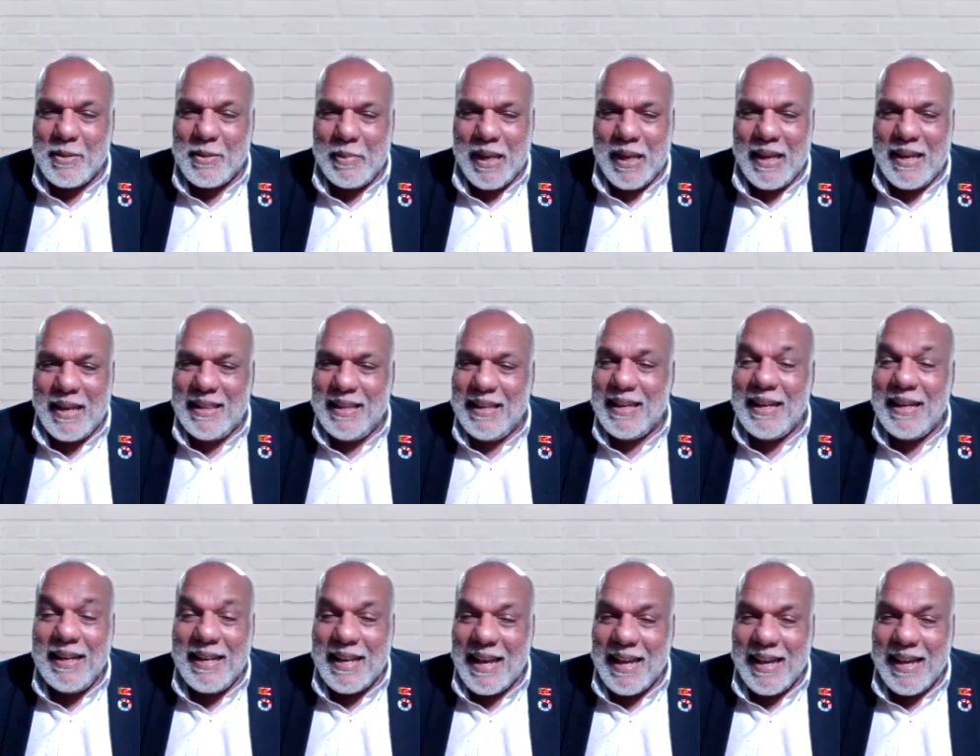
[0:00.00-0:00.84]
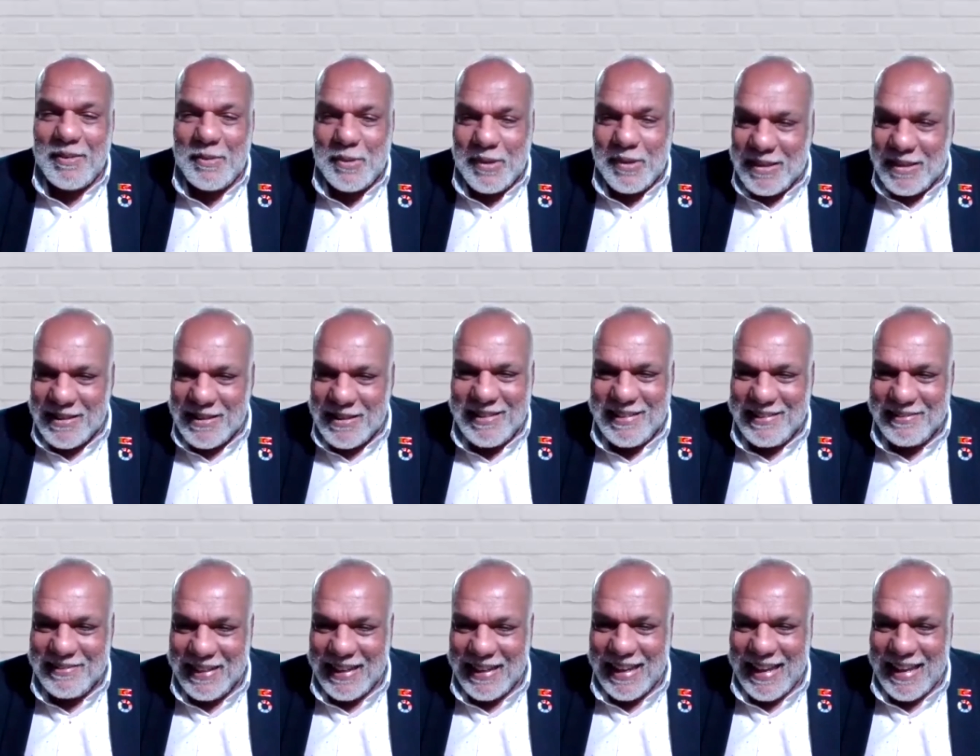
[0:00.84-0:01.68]
to supply the entire
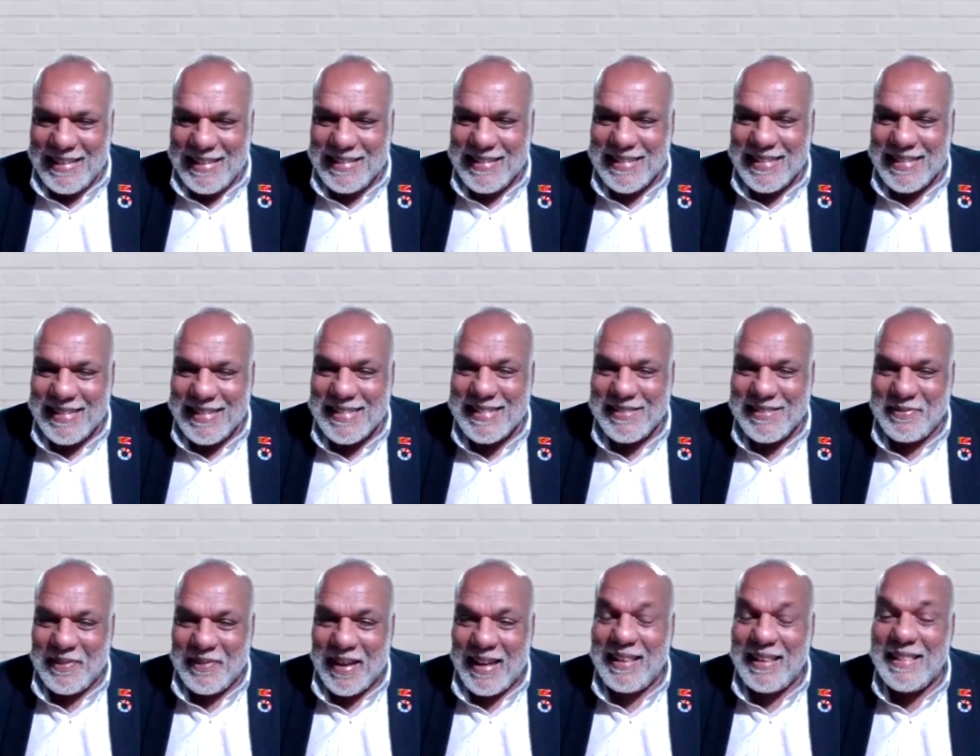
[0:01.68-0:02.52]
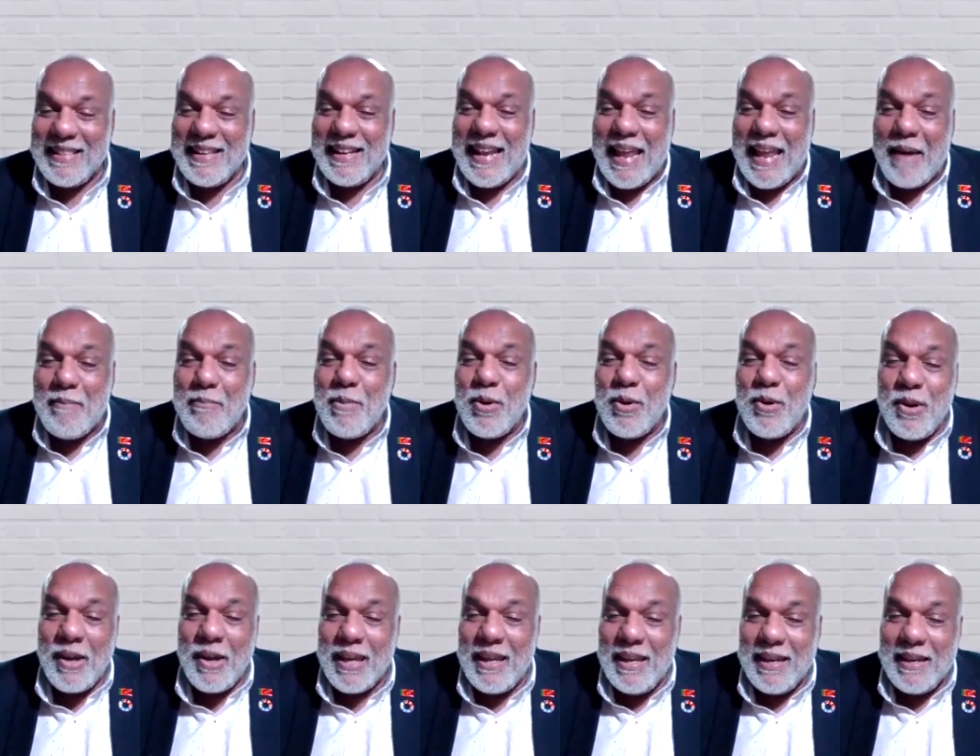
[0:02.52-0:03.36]
world. We can just find the
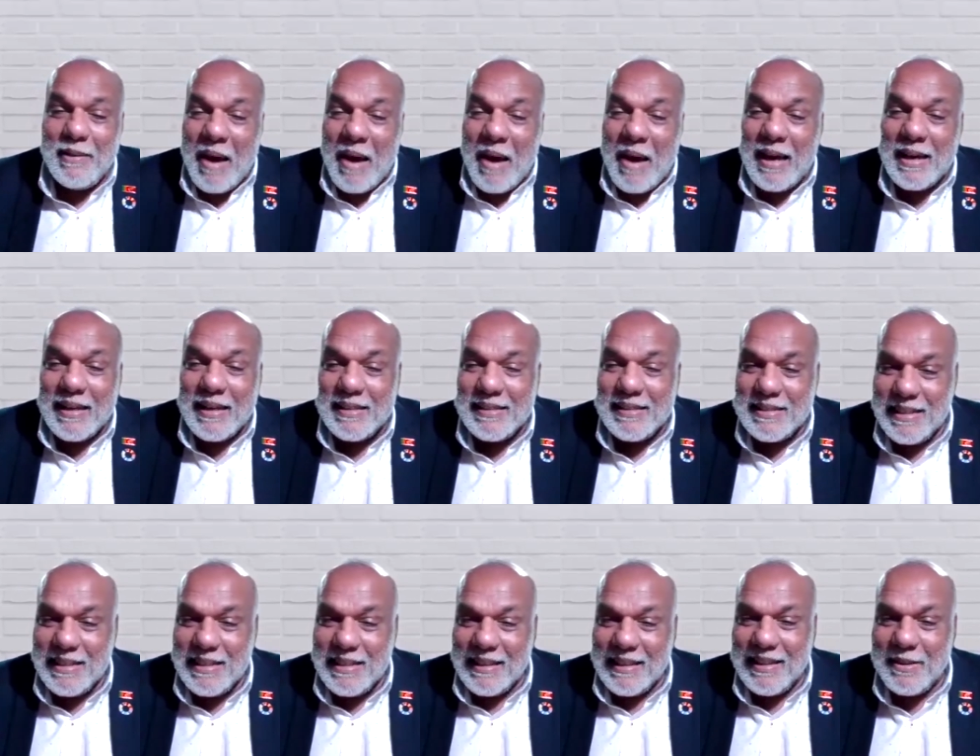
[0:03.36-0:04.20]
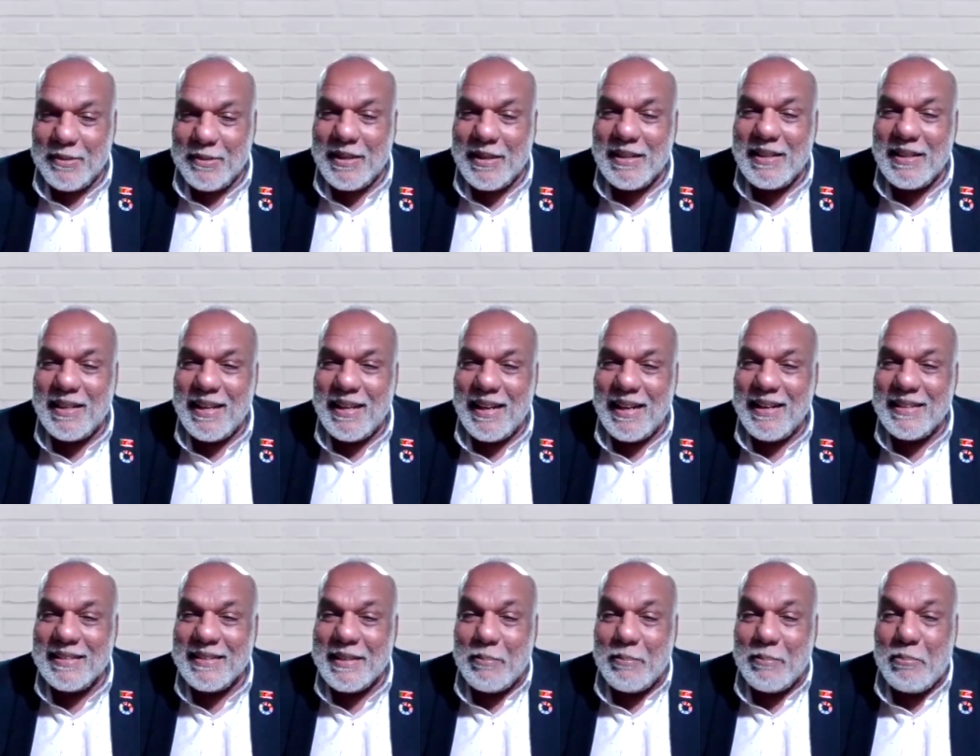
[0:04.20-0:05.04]
Lamborghini markets in the world
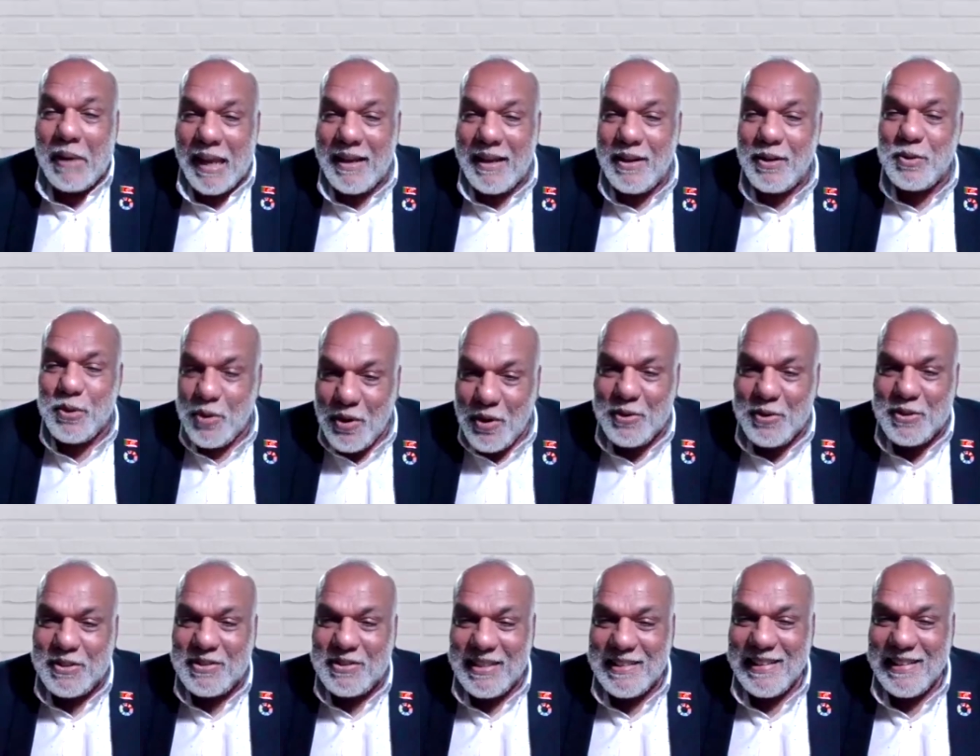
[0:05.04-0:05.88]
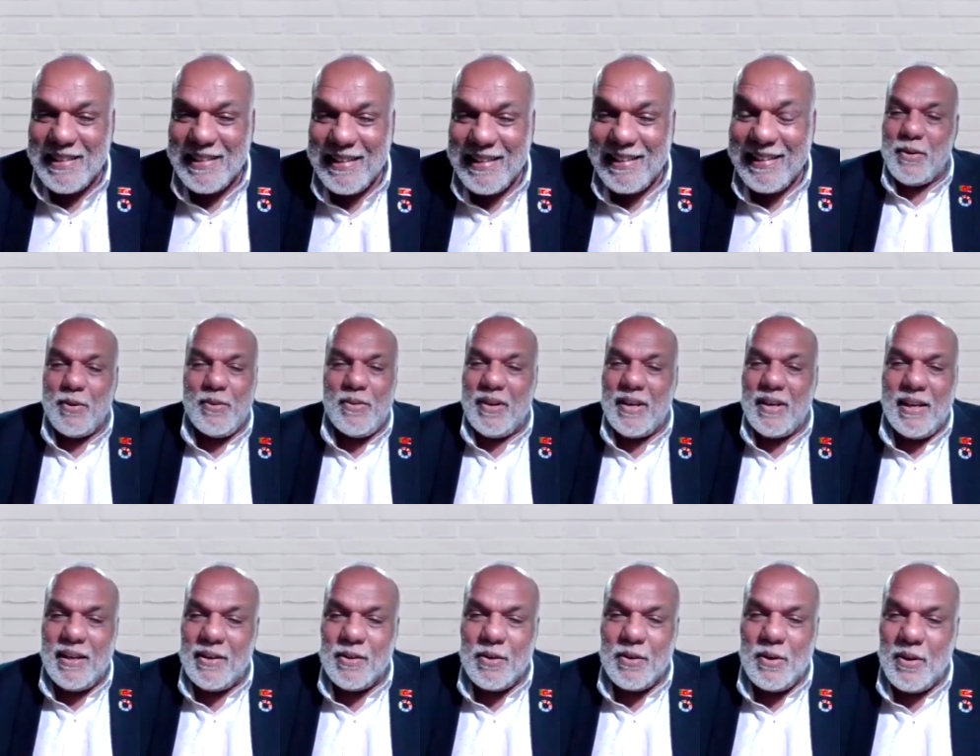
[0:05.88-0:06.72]
and supply to those. We
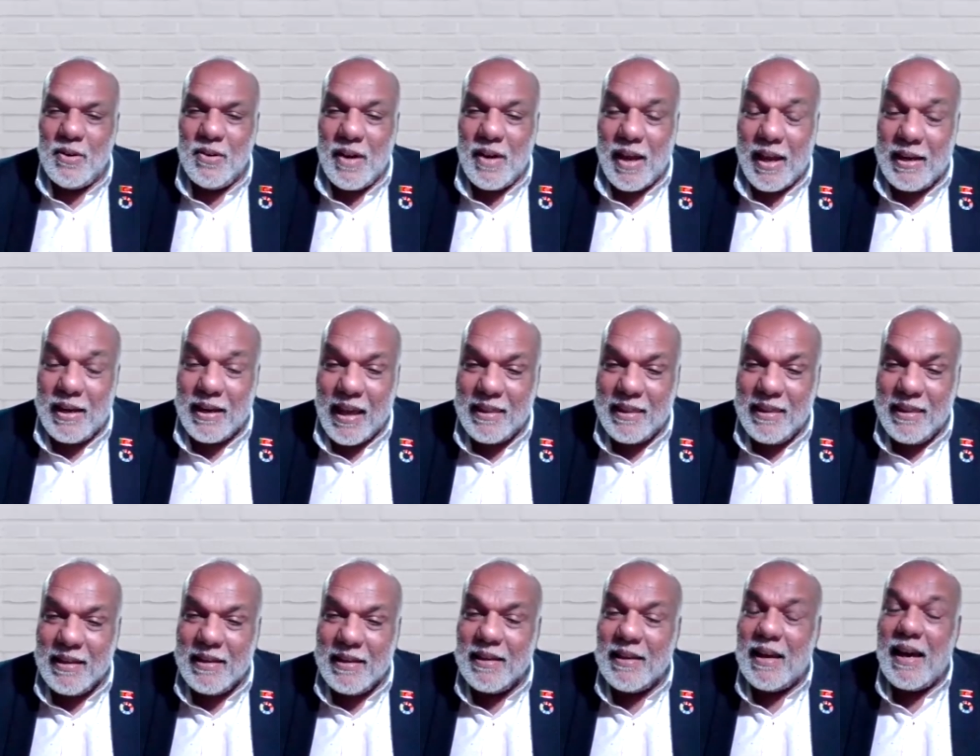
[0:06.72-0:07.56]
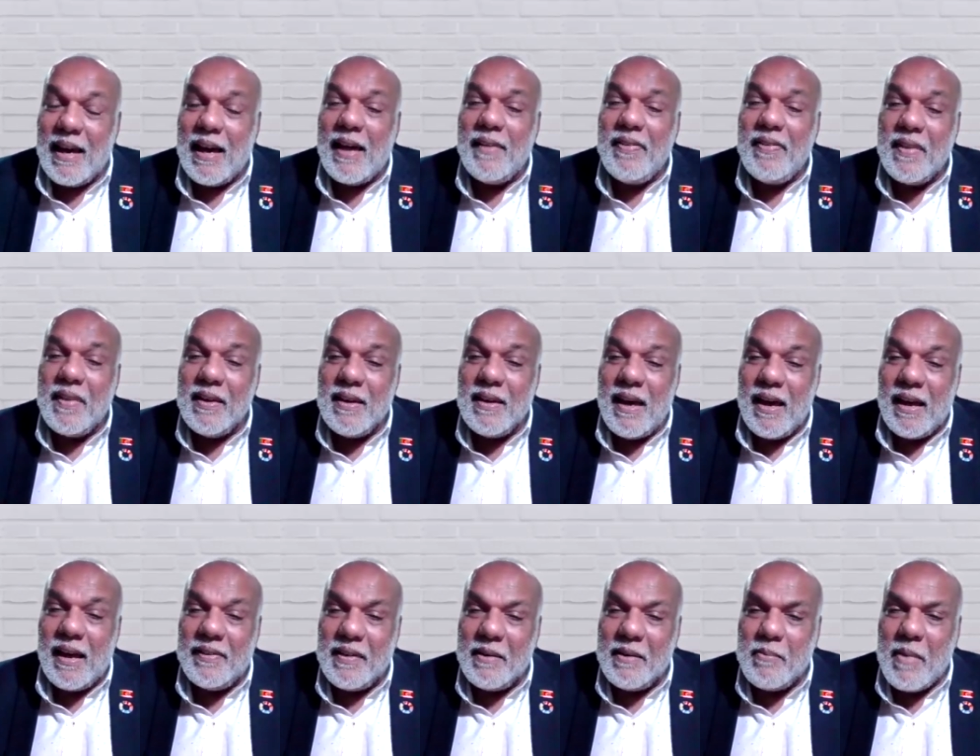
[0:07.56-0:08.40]
don't need to look at other
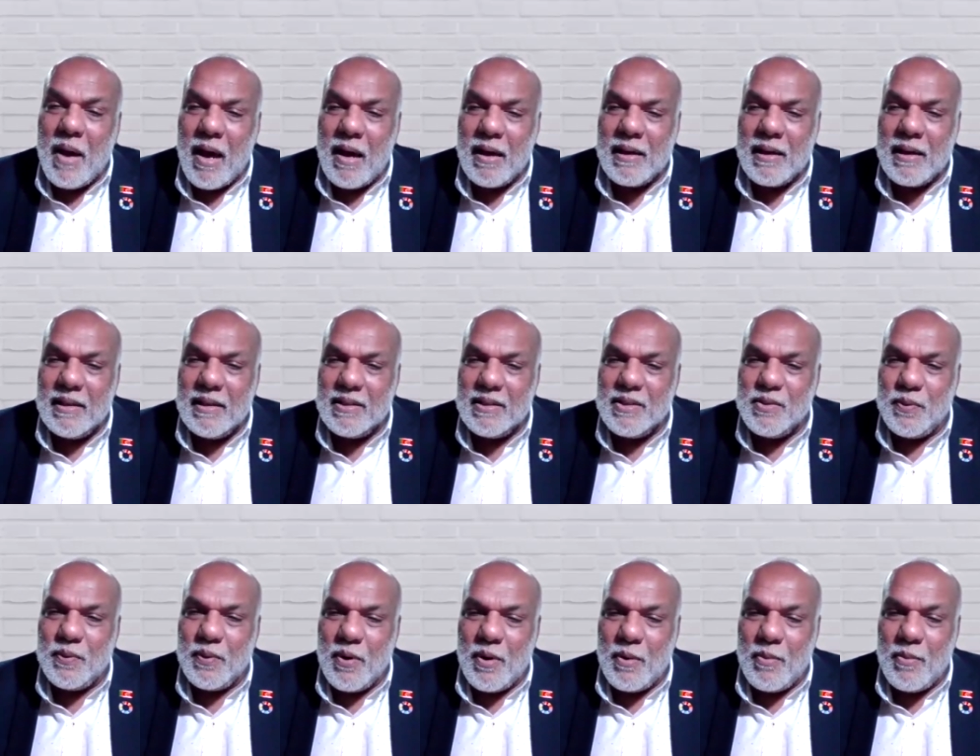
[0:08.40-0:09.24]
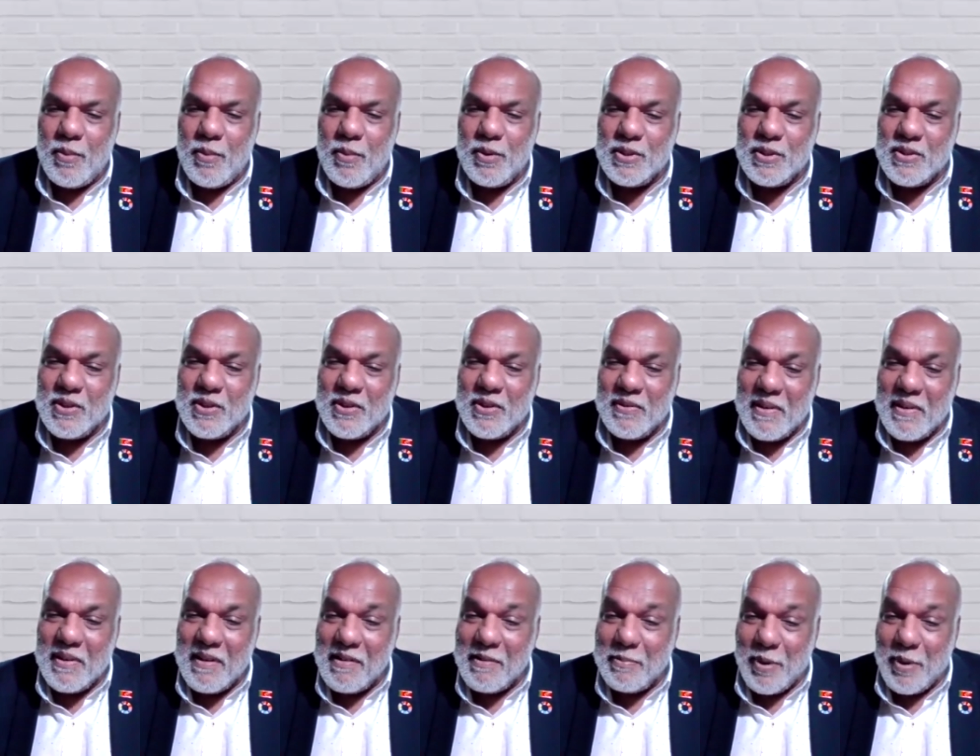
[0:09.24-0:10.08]
markets for most
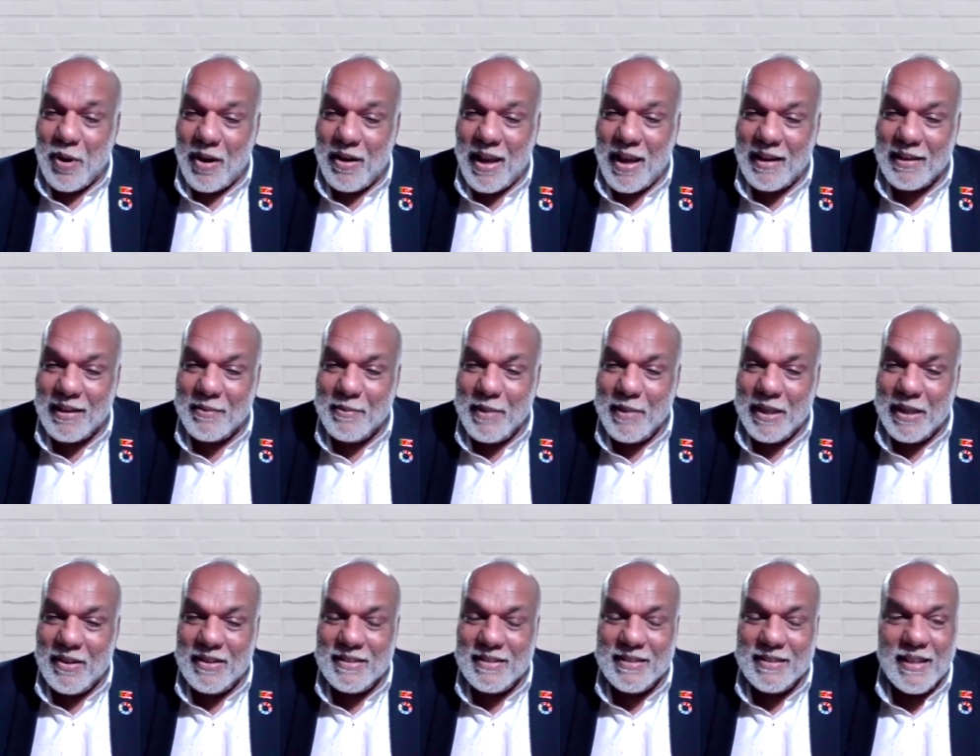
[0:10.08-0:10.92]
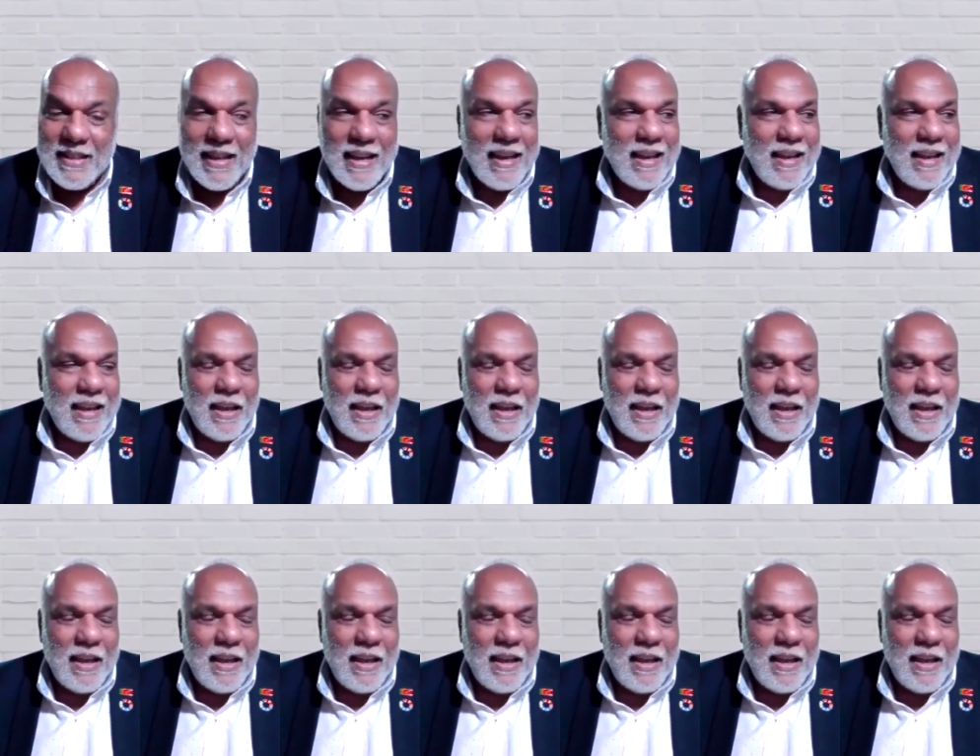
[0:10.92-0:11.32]
of our product because,